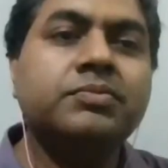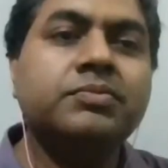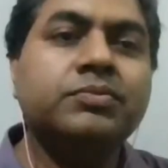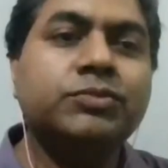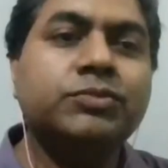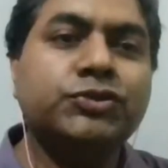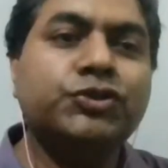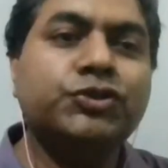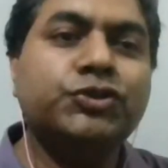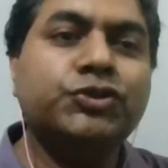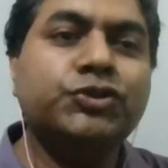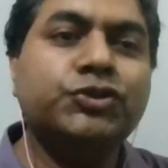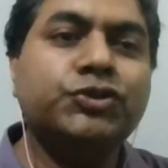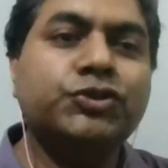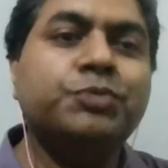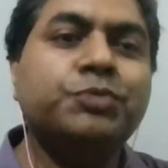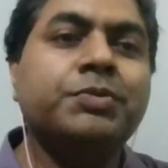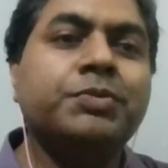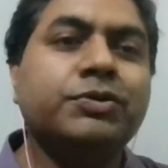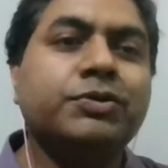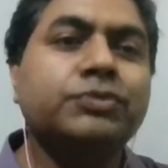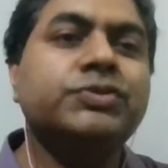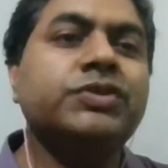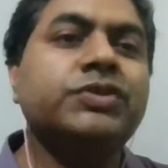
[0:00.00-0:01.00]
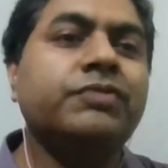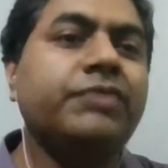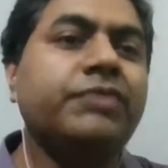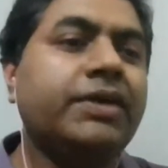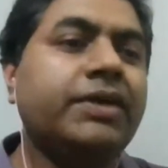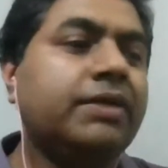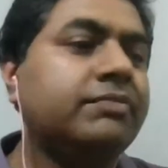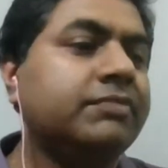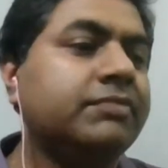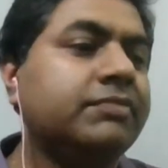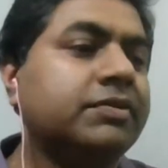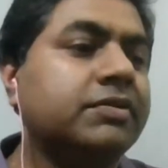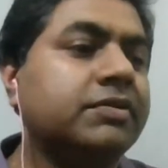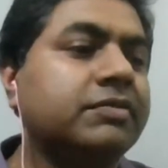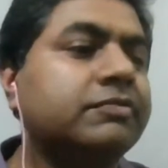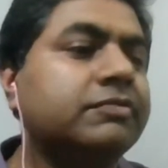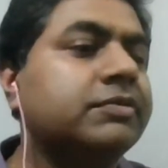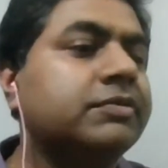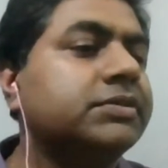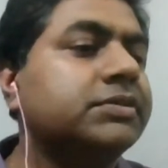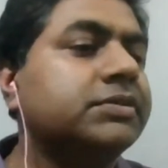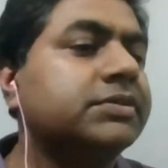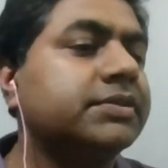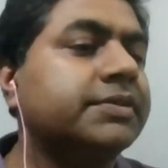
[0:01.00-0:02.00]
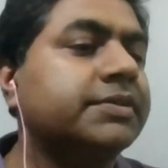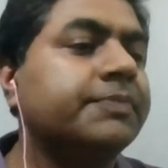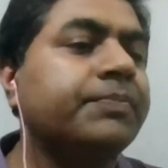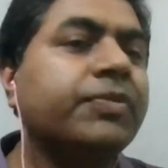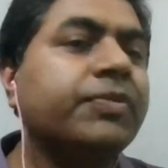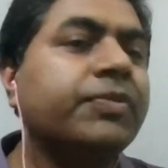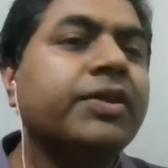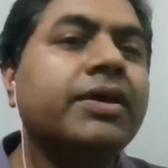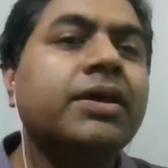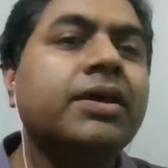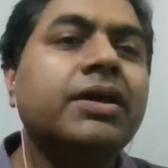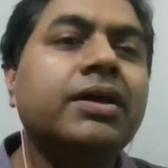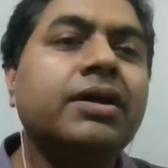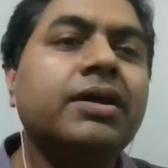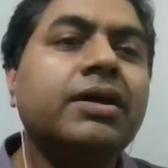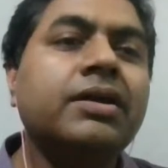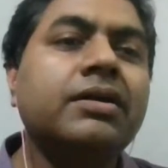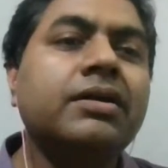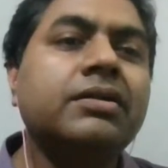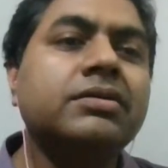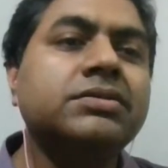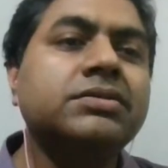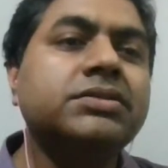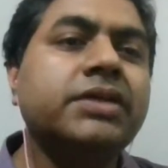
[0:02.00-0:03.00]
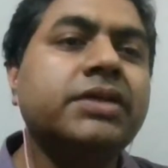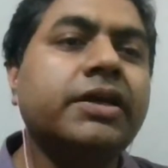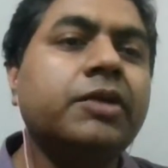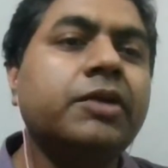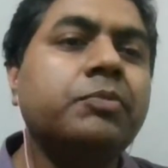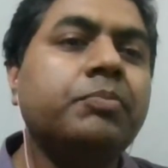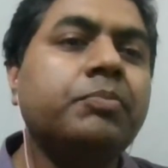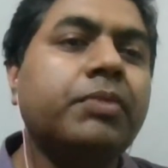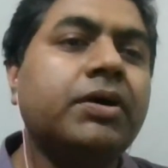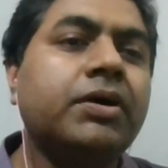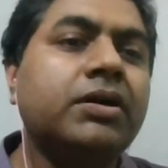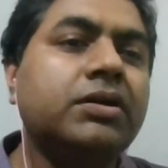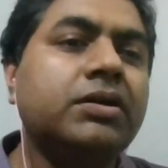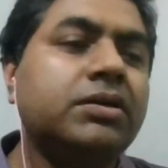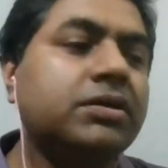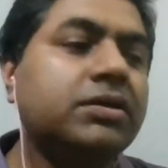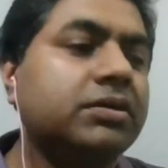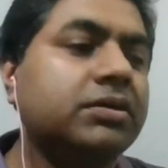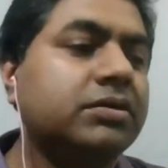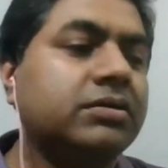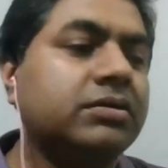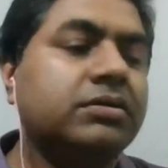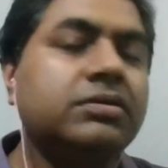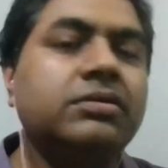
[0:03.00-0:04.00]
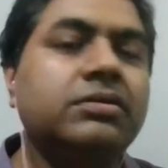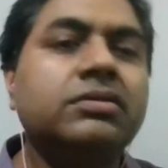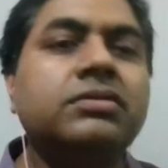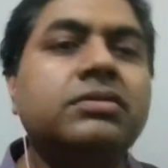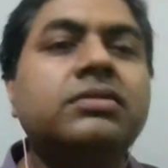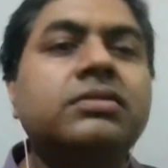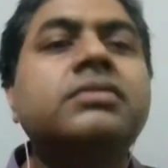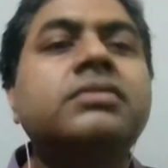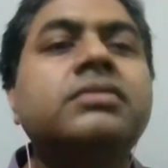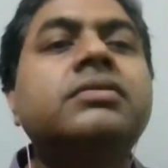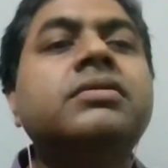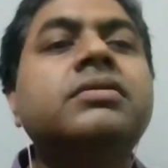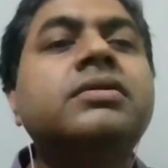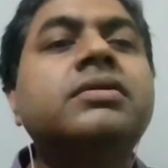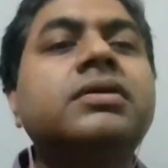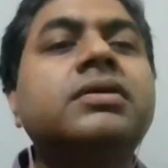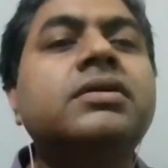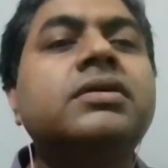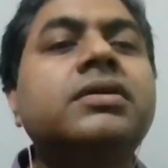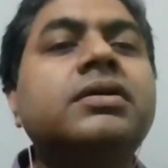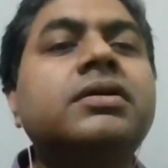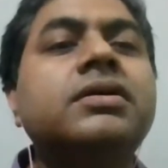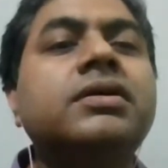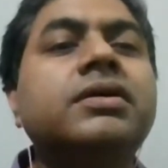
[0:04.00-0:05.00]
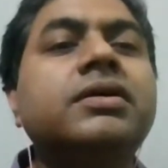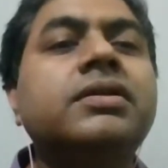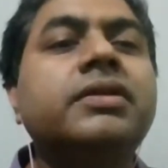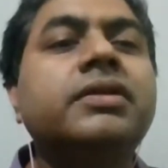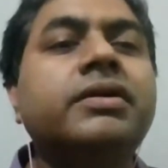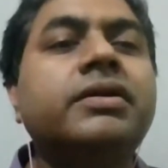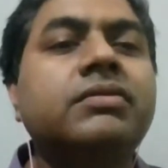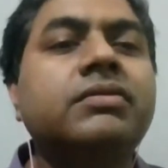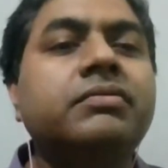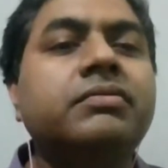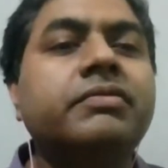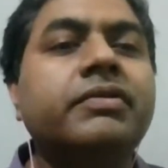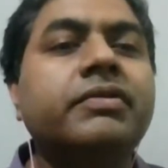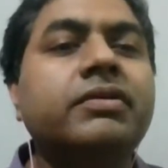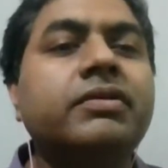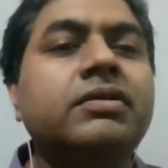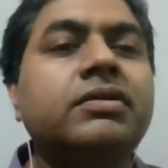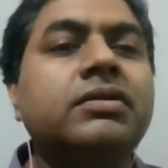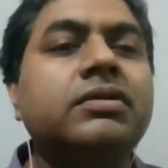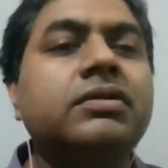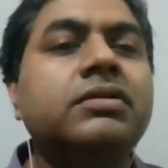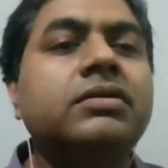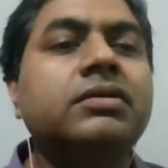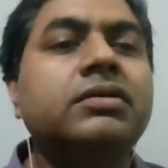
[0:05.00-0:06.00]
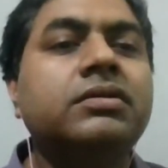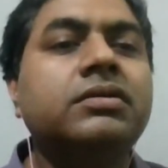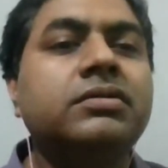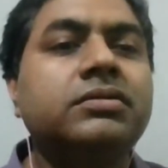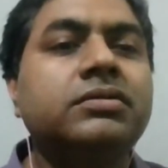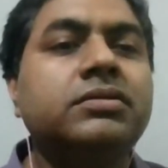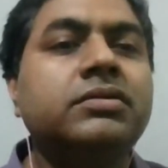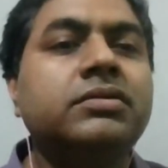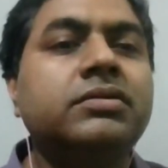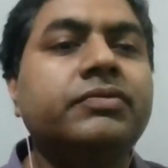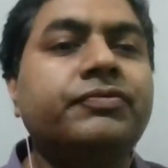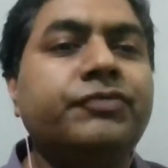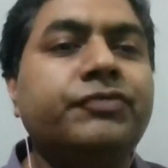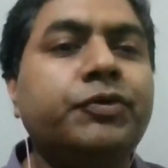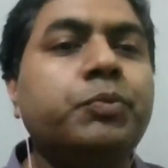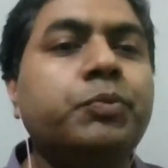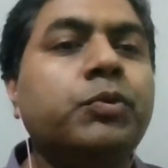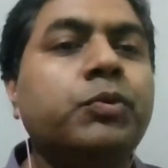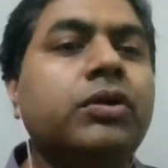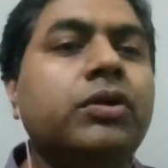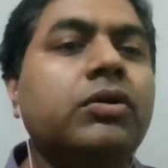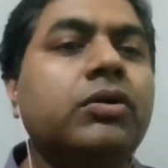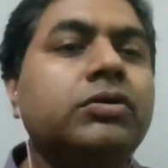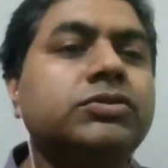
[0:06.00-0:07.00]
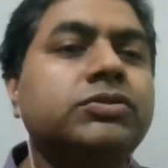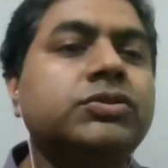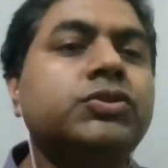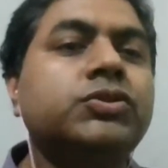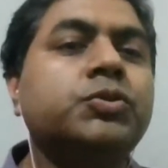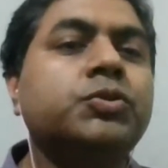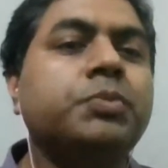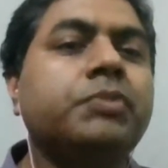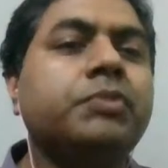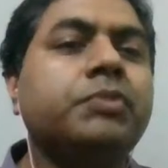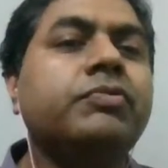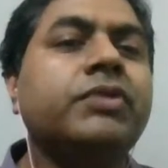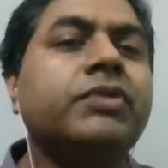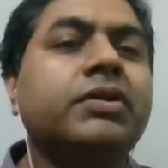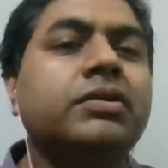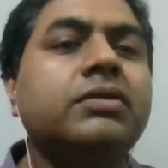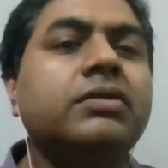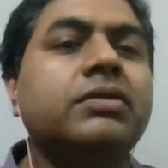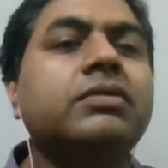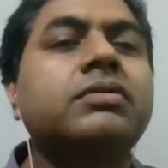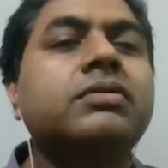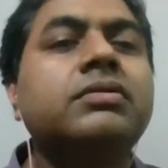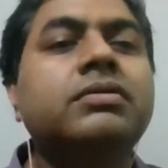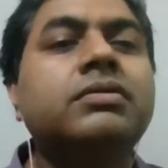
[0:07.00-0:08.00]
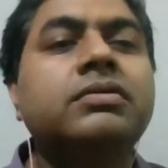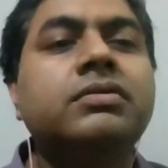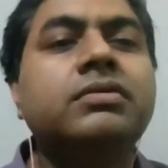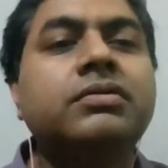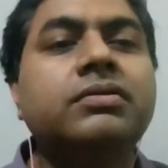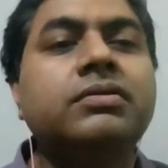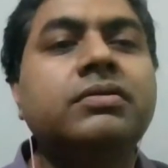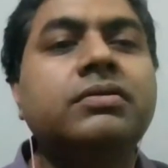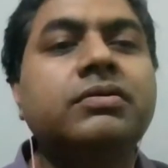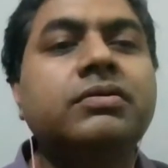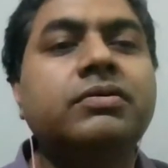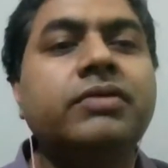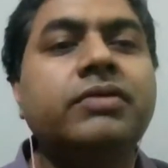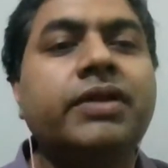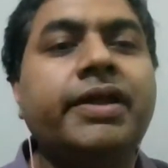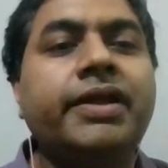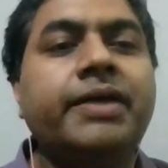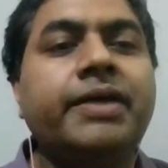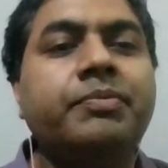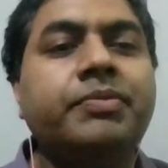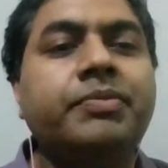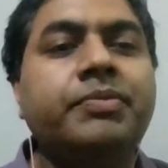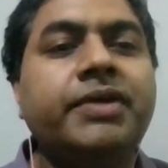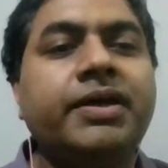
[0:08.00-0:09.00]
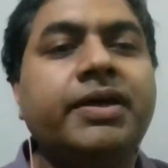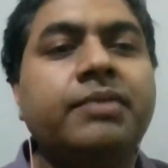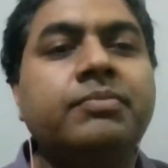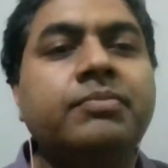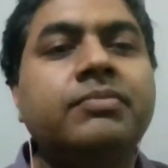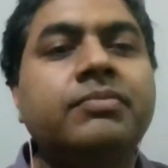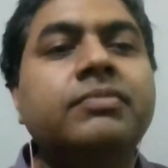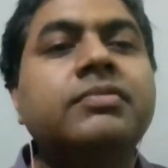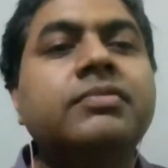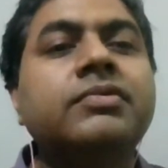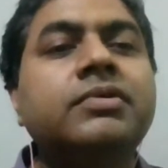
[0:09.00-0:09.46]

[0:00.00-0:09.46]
most of the questions we have covered, okay. sir. And the second part, uh, that one will the femoral also when we'll have time.